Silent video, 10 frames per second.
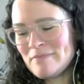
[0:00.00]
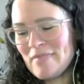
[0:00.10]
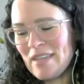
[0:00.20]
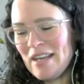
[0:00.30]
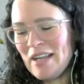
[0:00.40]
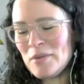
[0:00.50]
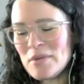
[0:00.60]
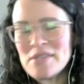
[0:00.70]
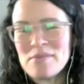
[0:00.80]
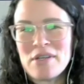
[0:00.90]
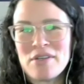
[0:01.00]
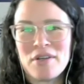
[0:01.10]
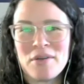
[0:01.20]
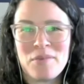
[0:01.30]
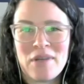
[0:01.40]
I always
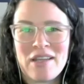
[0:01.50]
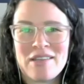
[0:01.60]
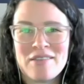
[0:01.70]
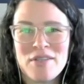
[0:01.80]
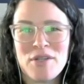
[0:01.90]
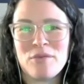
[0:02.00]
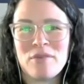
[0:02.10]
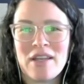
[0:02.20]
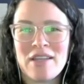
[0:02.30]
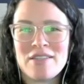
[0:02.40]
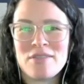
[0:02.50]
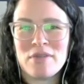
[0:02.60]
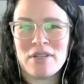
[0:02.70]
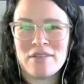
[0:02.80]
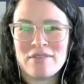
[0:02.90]
wonder when I, you know, run into
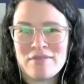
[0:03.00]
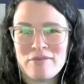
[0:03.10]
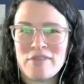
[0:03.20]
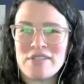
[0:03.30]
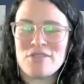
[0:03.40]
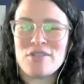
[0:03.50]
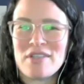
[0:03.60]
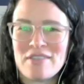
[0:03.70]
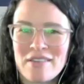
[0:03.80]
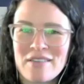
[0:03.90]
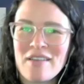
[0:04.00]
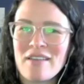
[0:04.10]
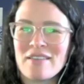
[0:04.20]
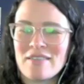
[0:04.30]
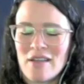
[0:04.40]
a physician
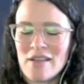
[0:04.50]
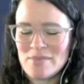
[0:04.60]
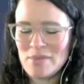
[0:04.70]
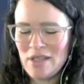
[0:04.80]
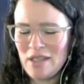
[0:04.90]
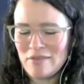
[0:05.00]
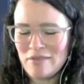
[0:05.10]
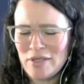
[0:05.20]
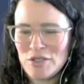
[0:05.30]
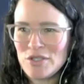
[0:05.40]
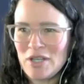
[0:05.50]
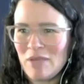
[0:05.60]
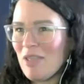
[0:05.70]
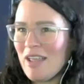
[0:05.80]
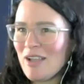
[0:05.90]
in the hospital elevator, should I
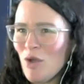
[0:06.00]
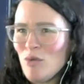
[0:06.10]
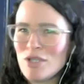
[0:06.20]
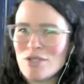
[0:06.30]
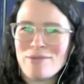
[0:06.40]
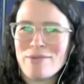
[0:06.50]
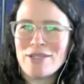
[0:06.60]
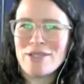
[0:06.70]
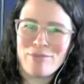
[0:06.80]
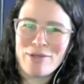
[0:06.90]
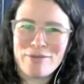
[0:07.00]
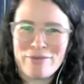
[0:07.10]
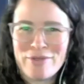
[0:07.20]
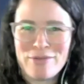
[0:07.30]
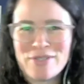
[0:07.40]
be like, oh, did you read that
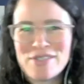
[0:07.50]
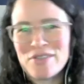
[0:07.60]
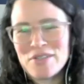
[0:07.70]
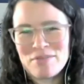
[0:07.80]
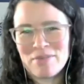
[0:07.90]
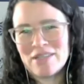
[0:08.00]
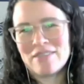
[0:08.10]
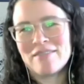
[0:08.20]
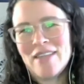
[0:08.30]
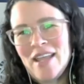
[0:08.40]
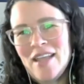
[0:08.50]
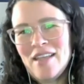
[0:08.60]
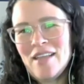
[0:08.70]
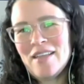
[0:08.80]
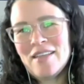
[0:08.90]
peer-reviewed research? But
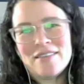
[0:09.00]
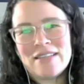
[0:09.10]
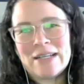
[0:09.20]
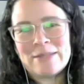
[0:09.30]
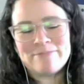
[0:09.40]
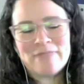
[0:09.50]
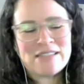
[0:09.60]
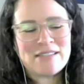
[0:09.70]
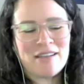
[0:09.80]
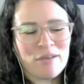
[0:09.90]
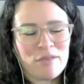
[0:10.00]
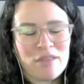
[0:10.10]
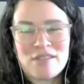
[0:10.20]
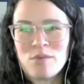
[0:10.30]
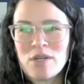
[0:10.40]
that's not how
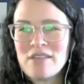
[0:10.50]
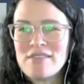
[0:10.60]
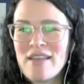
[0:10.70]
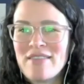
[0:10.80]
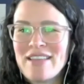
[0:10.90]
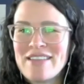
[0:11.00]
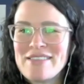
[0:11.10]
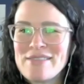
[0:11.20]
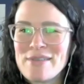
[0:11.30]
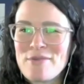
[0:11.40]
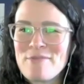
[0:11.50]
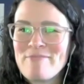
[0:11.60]
things work, sadly. So,